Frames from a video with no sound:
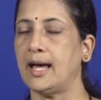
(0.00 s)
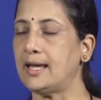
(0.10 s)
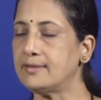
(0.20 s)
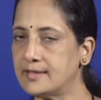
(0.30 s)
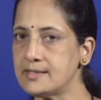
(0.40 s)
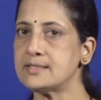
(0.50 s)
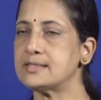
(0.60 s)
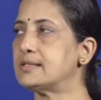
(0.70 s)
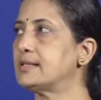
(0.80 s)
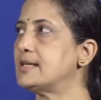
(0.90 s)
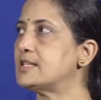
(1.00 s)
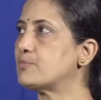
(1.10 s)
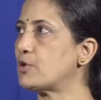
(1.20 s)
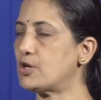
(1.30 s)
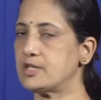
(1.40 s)
and this
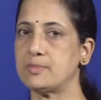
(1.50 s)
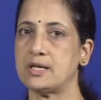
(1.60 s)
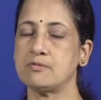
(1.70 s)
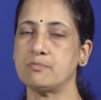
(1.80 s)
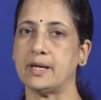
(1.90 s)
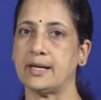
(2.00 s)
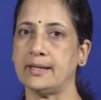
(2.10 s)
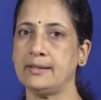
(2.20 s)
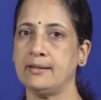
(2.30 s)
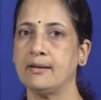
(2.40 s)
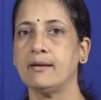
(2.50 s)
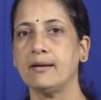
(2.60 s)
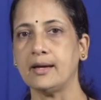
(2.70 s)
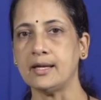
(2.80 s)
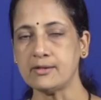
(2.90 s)
is brought about by
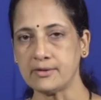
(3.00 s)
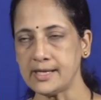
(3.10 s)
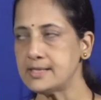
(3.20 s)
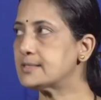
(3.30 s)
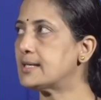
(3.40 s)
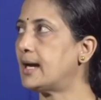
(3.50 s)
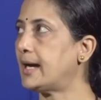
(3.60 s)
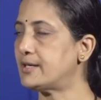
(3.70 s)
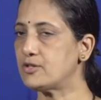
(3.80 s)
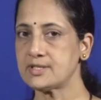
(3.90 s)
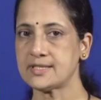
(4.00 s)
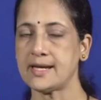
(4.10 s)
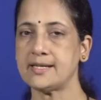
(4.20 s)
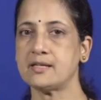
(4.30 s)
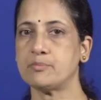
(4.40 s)
increased
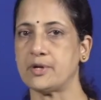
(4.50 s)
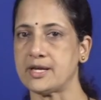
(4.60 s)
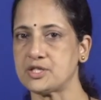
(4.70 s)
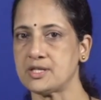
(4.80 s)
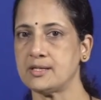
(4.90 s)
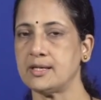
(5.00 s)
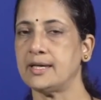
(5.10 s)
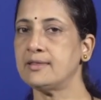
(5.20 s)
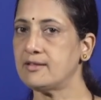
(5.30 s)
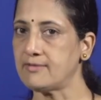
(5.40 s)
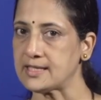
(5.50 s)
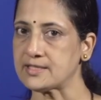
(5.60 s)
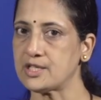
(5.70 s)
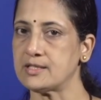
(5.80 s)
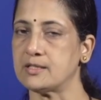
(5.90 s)
hydrostatic pressure in the
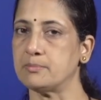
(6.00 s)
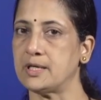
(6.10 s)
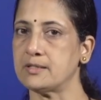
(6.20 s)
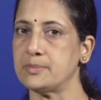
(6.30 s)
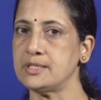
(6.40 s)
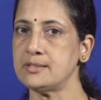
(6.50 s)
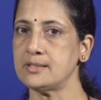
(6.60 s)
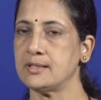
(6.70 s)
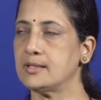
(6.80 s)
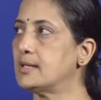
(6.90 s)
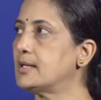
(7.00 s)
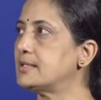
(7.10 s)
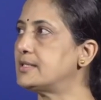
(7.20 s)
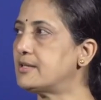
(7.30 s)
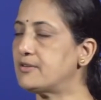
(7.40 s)
vascular compartment,
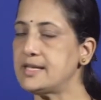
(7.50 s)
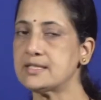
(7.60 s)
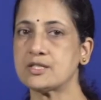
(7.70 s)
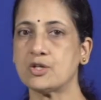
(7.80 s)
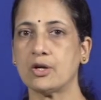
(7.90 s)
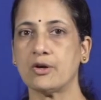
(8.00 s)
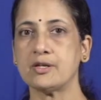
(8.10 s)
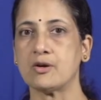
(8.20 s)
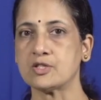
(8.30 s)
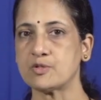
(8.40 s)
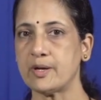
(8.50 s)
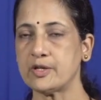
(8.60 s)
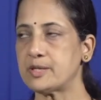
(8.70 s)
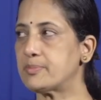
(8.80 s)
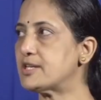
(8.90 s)
decreased colloid
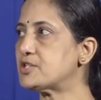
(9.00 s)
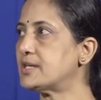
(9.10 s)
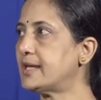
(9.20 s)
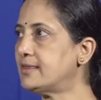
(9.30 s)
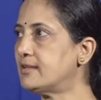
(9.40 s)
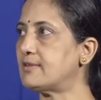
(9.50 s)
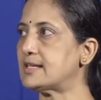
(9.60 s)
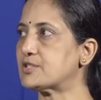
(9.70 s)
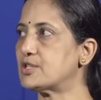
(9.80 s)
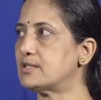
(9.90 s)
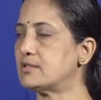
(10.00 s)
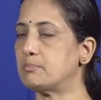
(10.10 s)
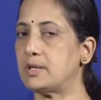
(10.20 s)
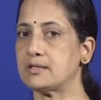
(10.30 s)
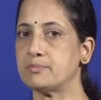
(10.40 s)
osmotic pressure in the vascular
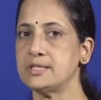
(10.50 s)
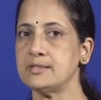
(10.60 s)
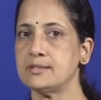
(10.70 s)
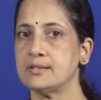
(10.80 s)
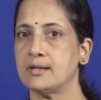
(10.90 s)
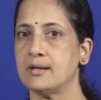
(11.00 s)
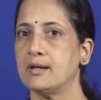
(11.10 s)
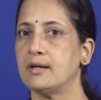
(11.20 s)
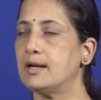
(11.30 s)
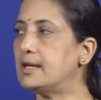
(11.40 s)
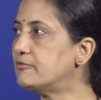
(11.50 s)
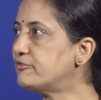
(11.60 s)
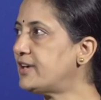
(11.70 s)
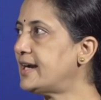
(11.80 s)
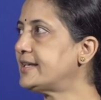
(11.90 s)
compartment,
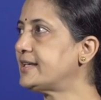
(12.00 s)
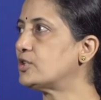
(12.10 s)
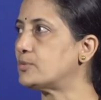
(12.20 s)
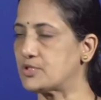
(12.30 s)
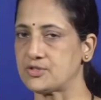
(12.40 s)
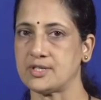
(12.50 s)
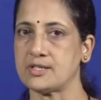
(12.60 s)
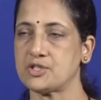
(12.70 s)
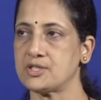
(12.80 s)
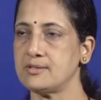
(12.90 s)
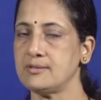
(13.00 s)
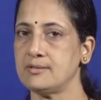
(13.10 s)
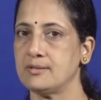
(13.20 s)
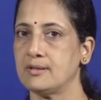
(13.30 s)
lymphatic obstruction,